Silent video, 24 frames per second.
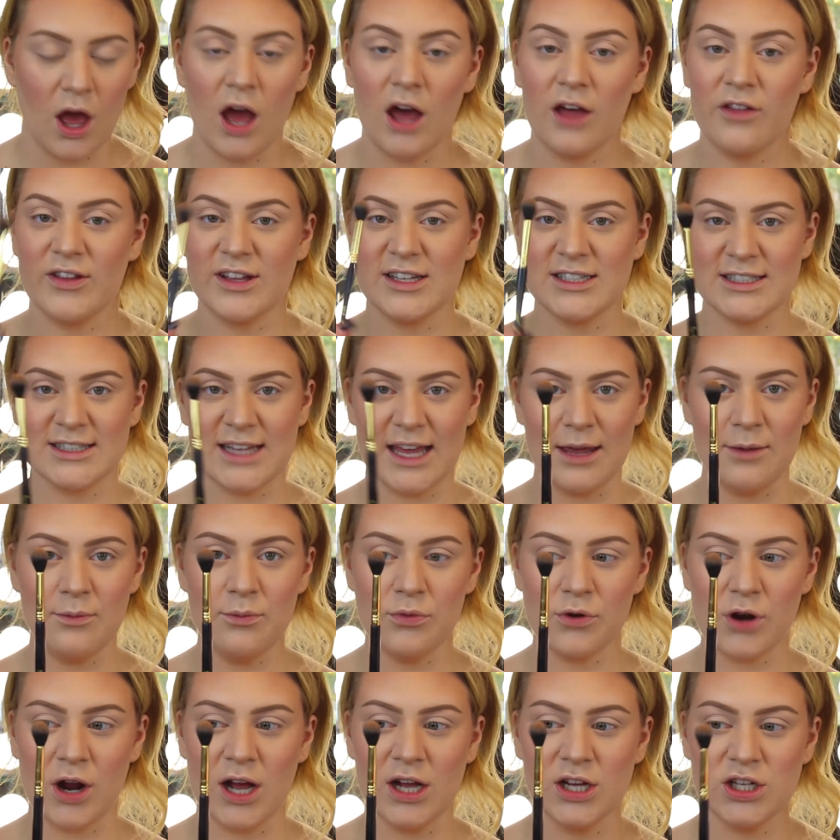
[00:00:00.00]
on the same
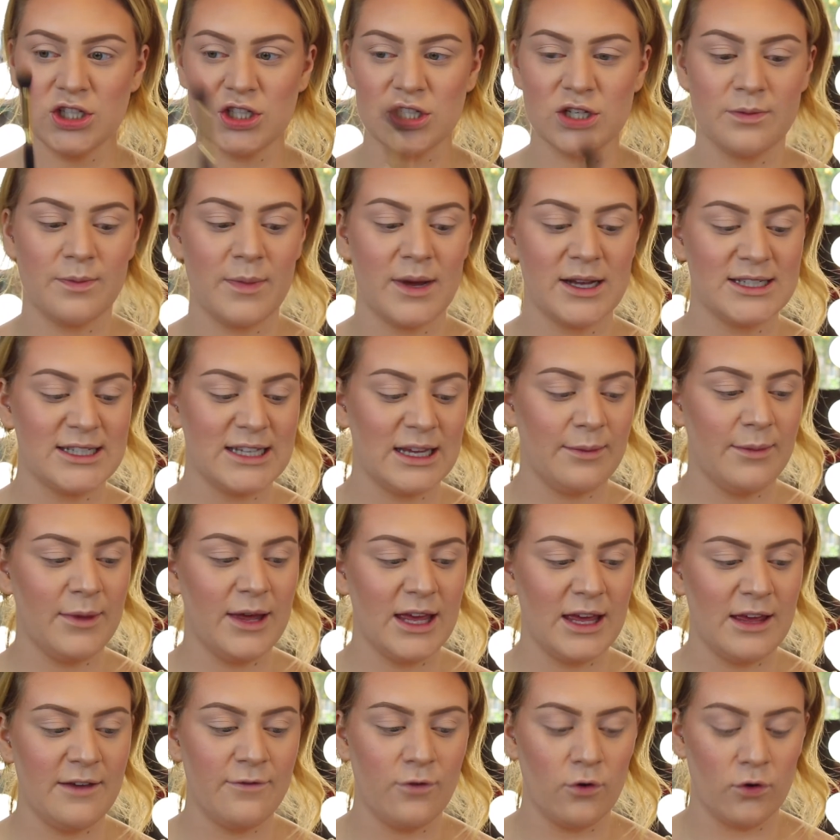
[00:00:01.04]
brush, my Sigma
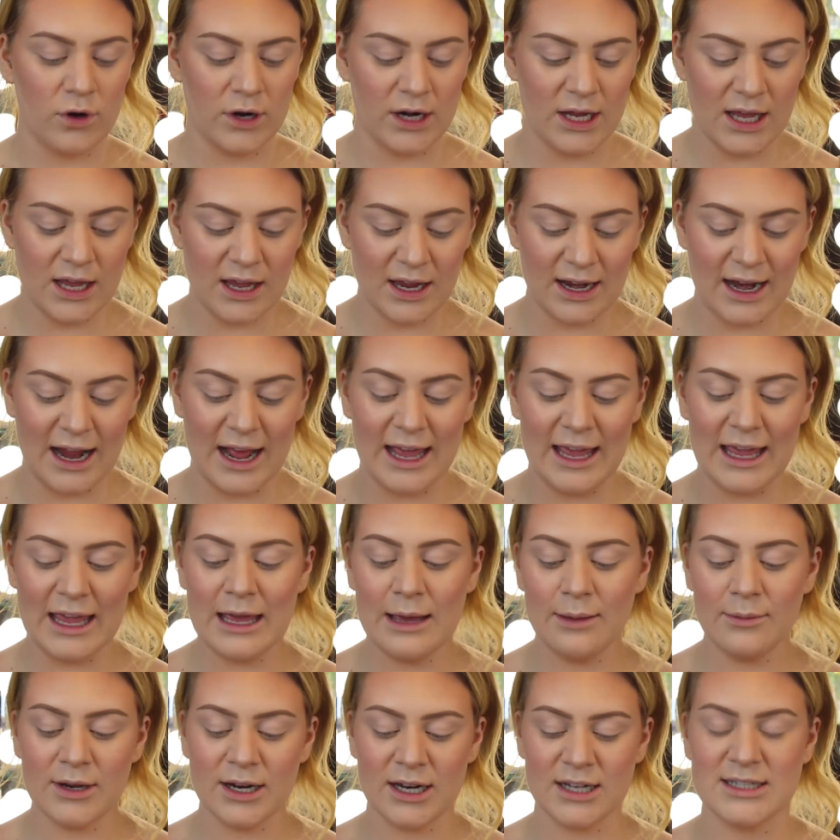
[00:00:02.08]
E40, and I
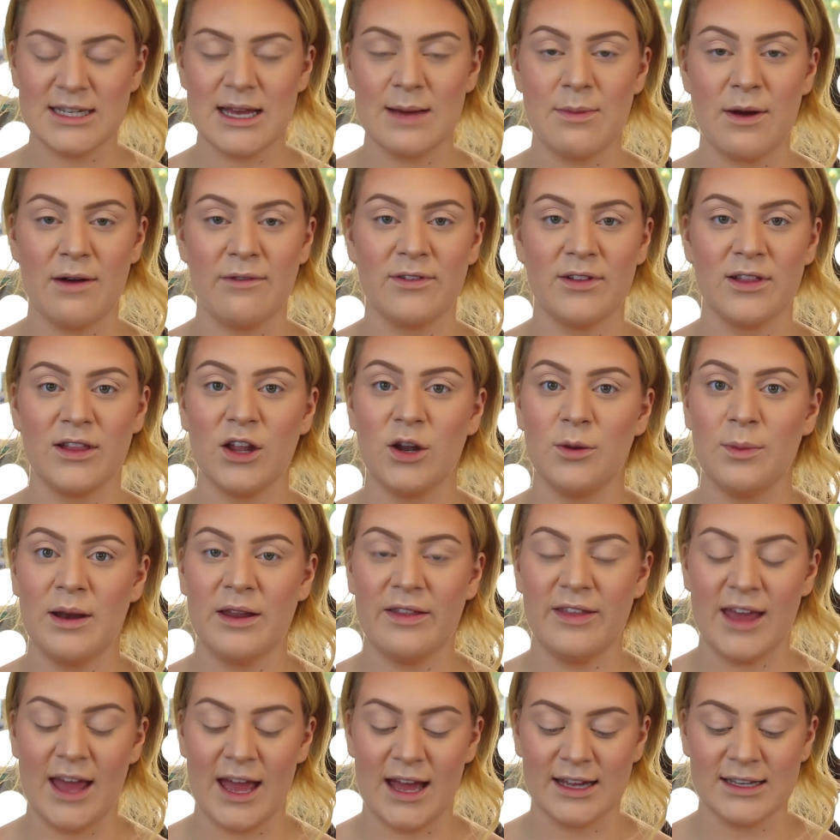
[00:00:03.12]
am gonna tap off a little bit
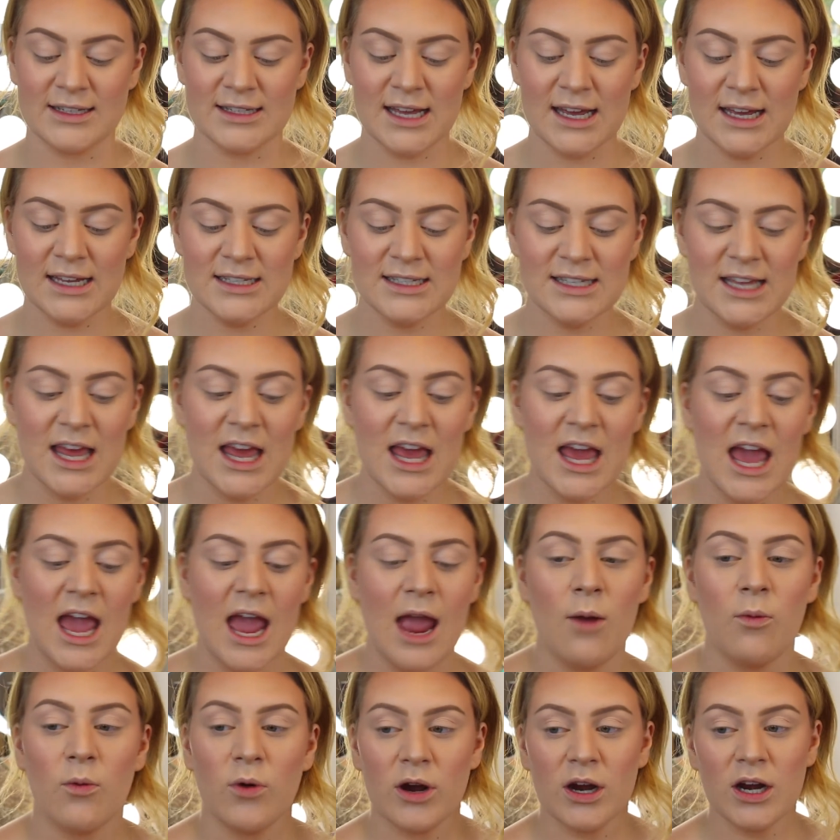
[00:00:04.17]
of the excess,
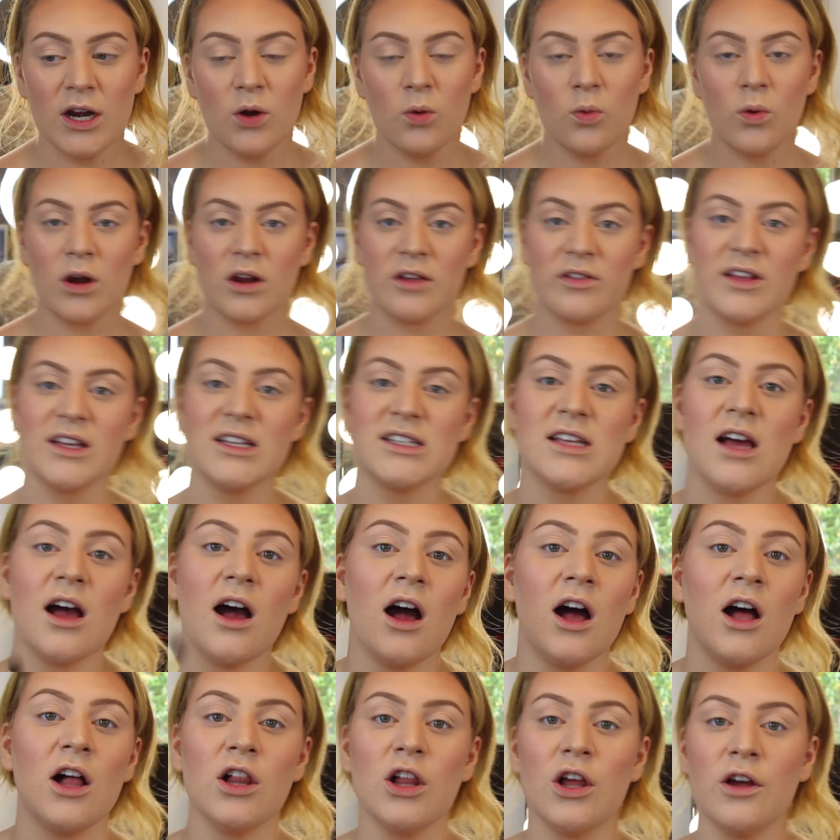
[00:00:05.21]
and we're gonna work this
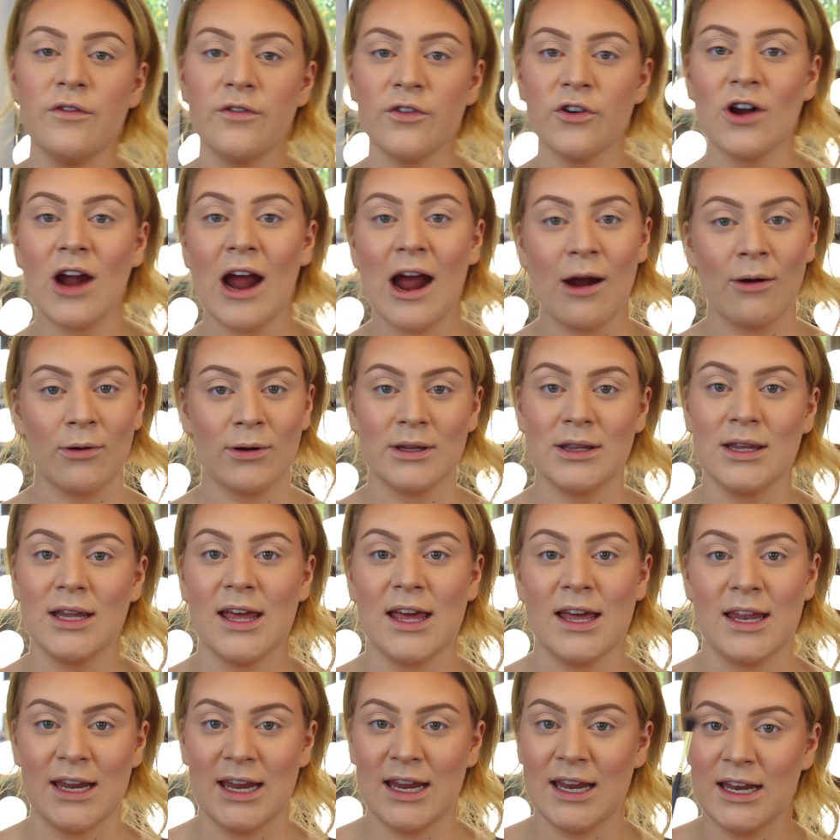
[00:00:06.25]
all over our
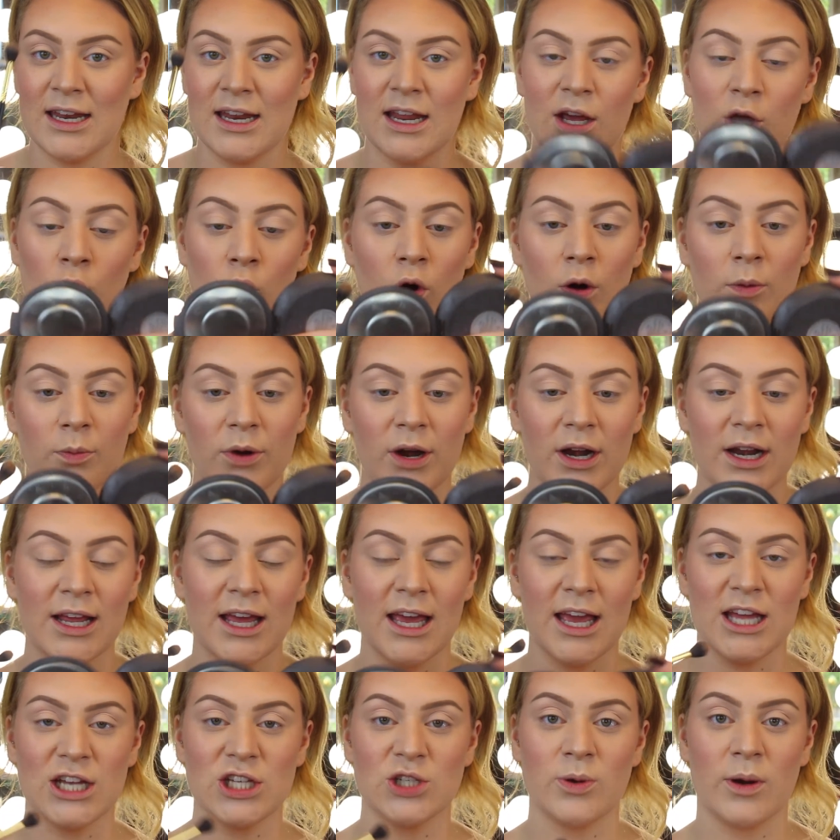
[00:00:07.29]
lid and incorporating
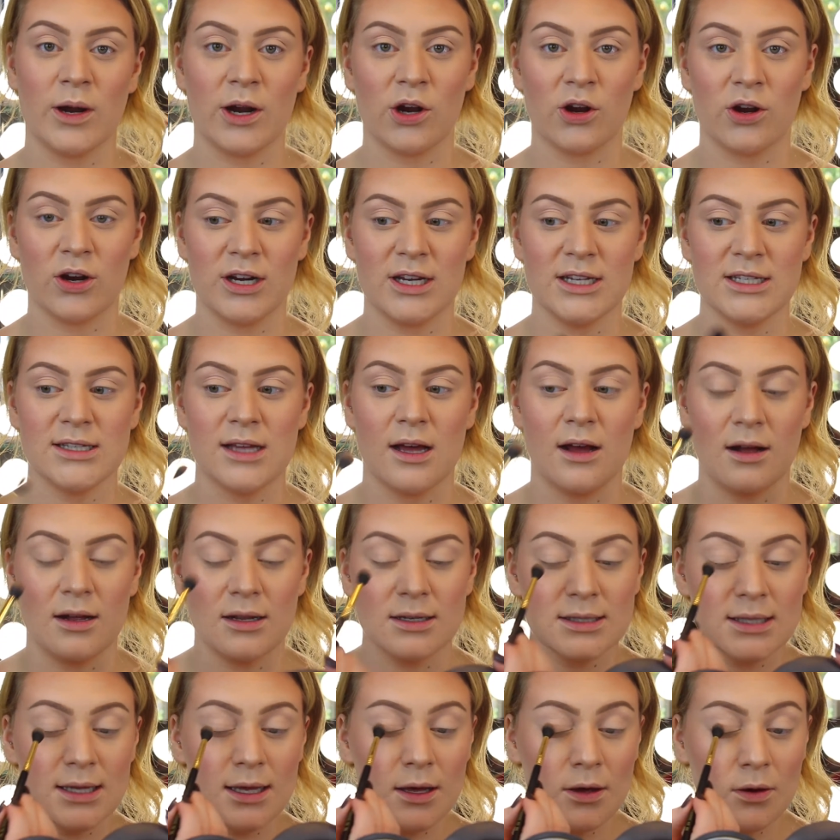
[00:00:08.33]
it into our crease
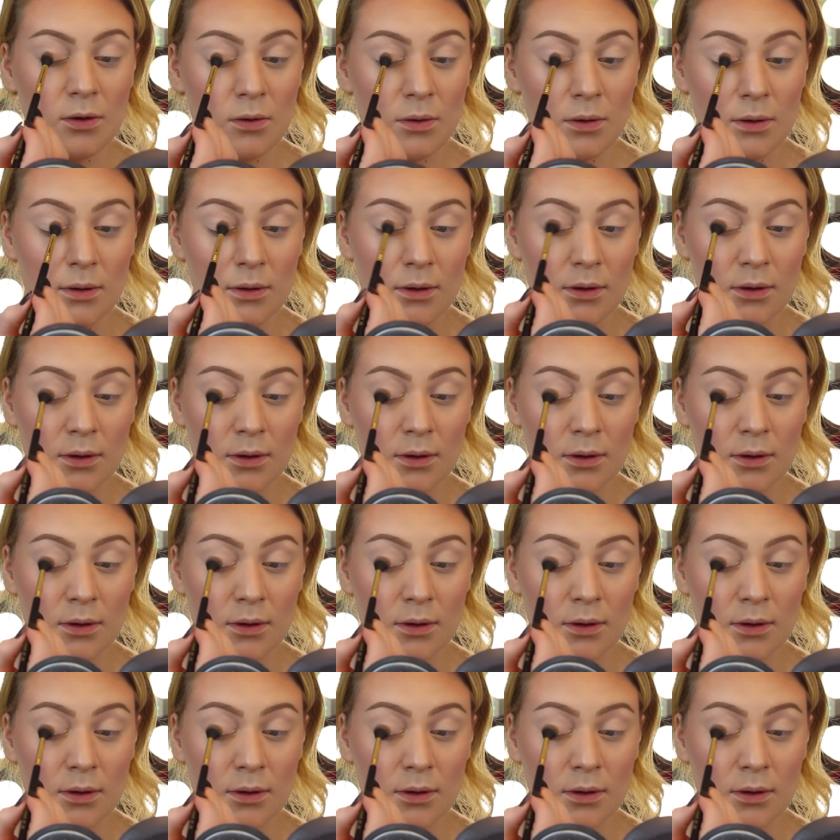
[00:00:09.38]
also.